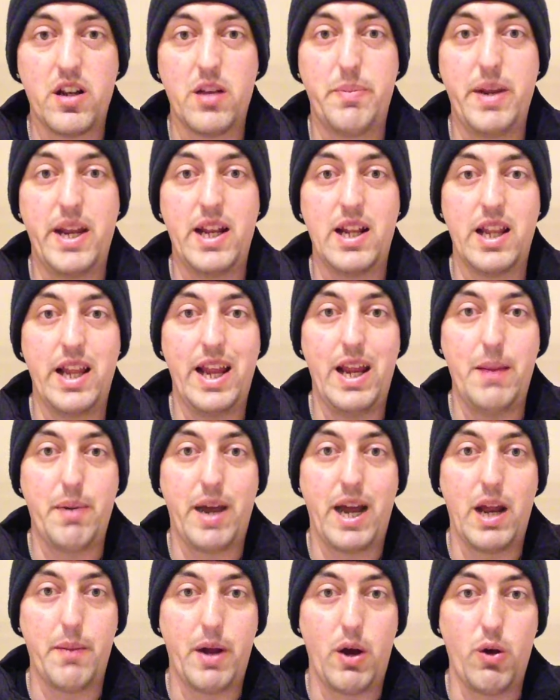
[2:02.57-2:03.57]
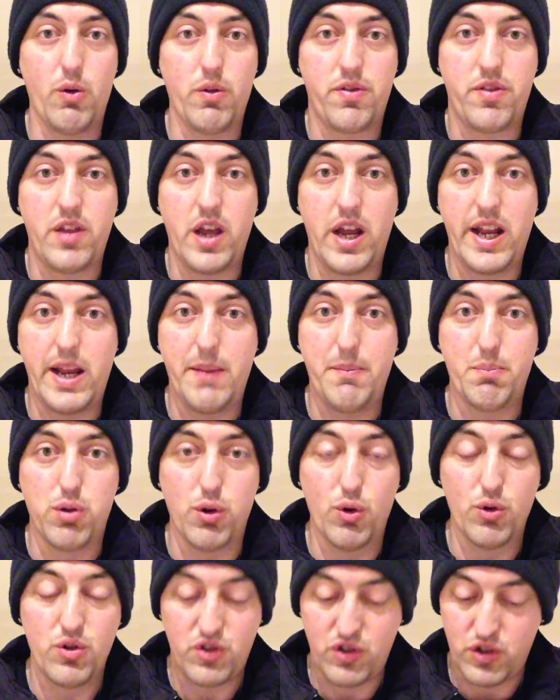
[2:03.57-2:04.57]
going to beat Leigh by about 13
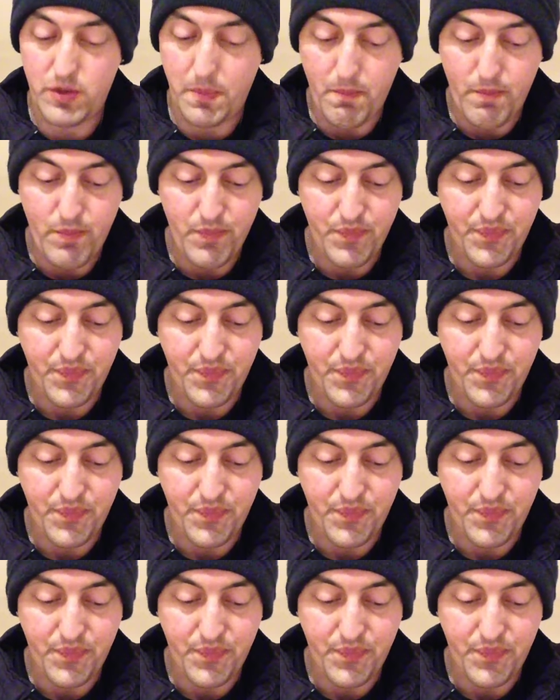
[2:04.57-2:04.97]
plus.